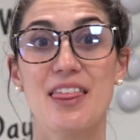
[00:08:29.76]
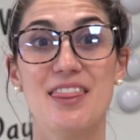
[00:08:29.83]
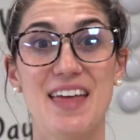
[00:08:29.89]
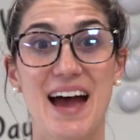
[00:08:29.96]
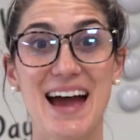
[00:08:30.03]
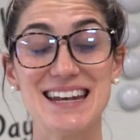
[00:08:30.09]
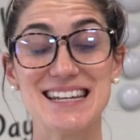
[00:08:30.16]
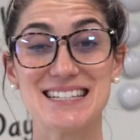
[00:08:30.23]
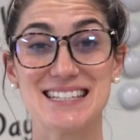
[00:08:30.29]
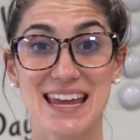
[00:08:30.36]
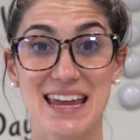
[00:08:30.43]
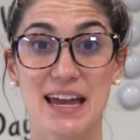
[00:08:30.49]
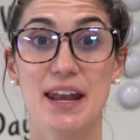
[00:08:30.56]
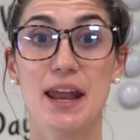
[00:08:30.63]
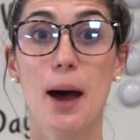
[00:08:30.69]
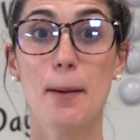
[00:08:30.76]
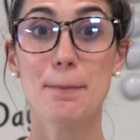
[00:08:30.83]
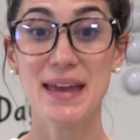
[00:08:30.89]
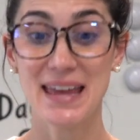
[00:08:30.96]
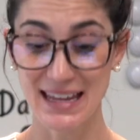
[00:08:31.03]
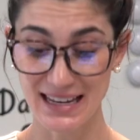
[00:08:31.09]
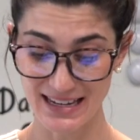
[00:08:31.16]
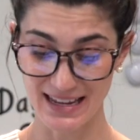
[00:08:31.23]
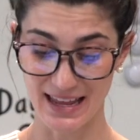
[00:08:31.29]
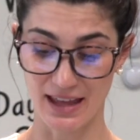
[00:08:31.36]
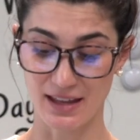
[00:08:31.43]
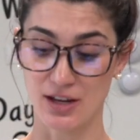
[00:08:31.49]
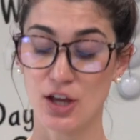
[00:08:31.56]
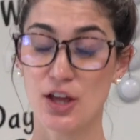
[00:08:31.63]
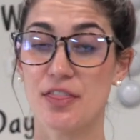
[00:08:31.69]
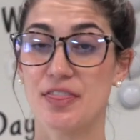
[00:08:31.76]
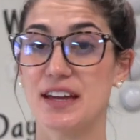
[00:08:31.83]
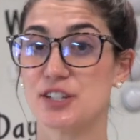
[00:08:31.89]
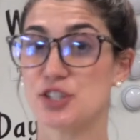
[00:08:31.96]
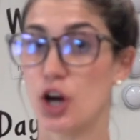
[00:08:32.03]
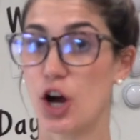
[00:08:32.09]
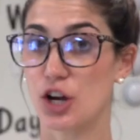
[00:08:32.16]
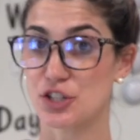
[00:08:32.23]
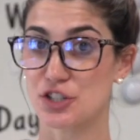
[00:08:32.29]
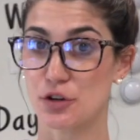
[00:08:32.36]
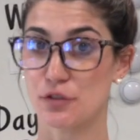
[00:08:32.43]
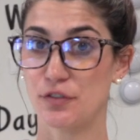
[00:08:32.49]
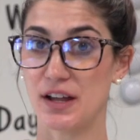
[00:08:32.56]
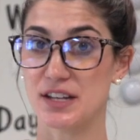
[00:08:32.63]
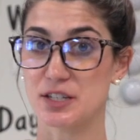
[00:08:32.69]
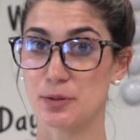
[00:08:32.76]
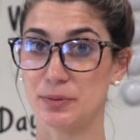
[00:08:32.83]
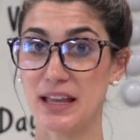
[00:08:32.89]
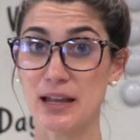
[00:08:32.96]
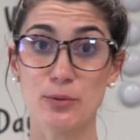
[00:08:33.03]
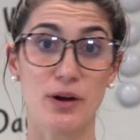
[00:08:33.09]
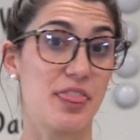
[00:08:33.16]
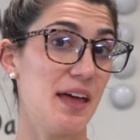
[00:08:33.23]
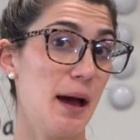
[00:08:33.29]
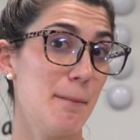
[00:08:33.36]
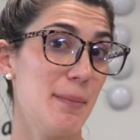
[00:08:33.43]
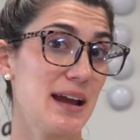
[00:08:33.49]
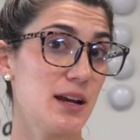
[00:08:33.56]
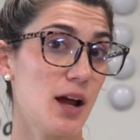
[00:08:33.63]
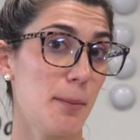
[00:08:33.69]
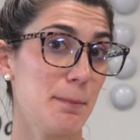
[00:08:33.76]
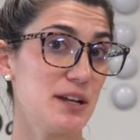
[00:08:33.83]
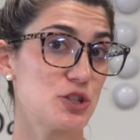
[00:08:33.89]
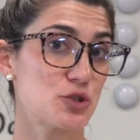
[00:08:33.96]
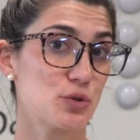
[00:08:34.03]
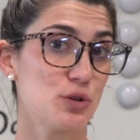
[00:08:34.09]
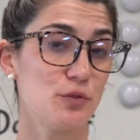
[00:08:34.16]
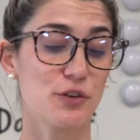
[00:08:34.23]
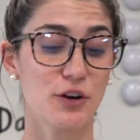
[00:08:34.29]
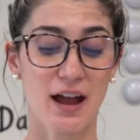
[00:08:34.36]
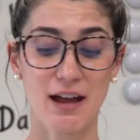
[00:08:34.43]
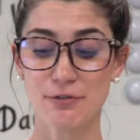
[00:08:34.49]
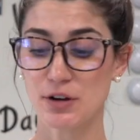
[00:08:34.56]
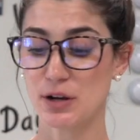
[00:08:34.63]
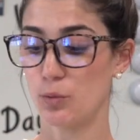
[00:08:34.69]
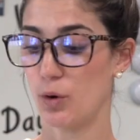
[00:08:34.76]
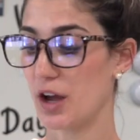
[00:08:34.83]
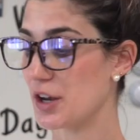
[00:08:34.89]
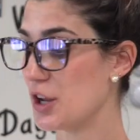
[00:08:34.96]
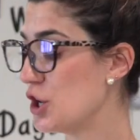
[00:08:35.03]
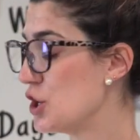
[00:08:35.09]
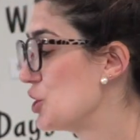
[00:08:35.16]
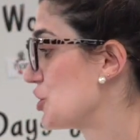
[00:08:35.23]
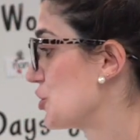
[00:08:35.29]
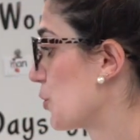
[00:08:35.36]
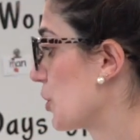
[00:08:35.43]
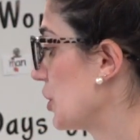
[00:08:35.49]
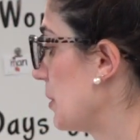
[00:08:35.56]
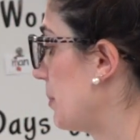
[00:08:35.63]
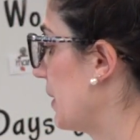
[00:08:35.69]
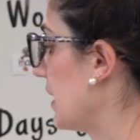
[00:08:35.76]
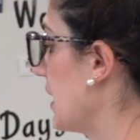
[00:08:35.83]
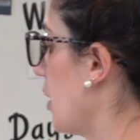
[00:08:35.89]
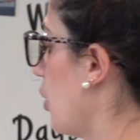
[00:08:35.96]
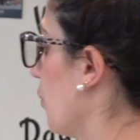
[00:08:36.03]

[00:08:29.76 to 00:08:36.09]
That is an opinion, that dogs are fun to play with. That might not be true for everyone. So we're going to put it